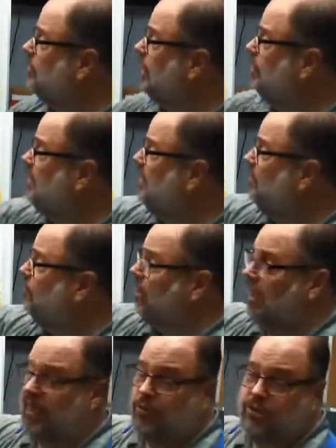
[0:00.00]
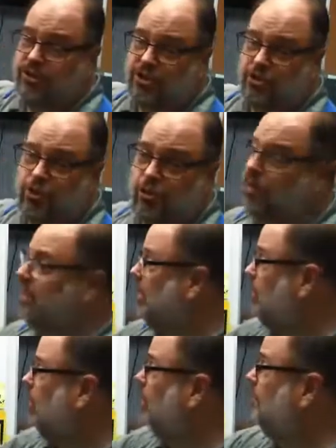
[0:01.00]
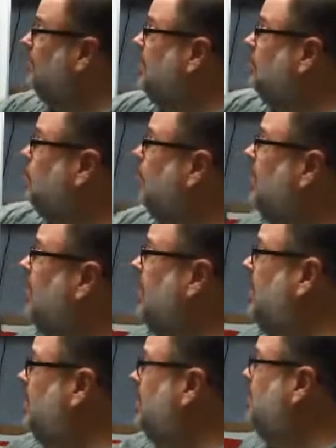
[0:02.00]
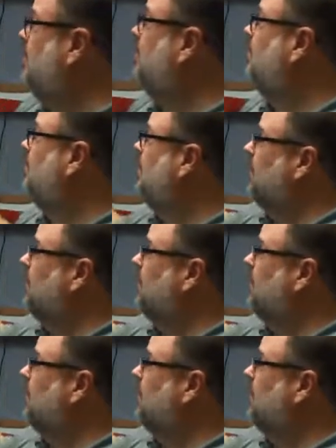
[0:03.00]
how many different languages would we need all of these written in?